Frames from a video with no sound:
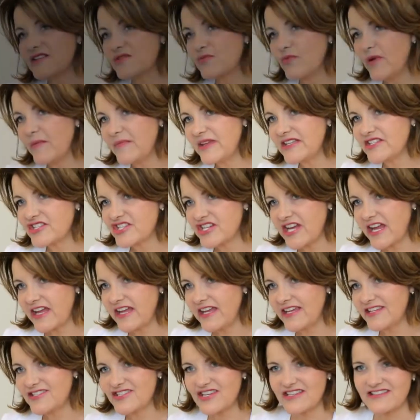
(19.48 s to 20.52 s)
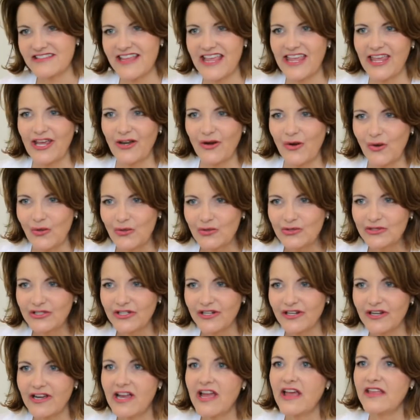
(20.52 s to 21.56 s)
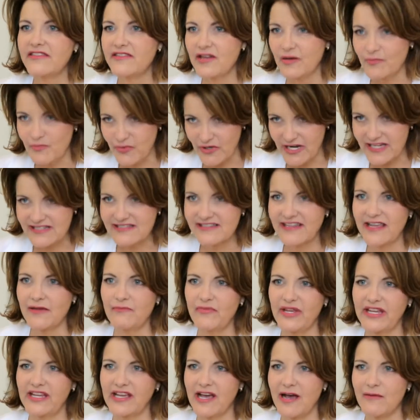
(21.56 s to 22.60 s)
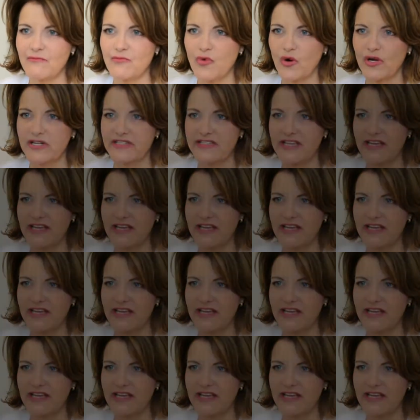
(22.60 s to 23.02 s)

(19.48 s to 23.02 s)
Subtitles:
as women change, as they get older, their breasts can become more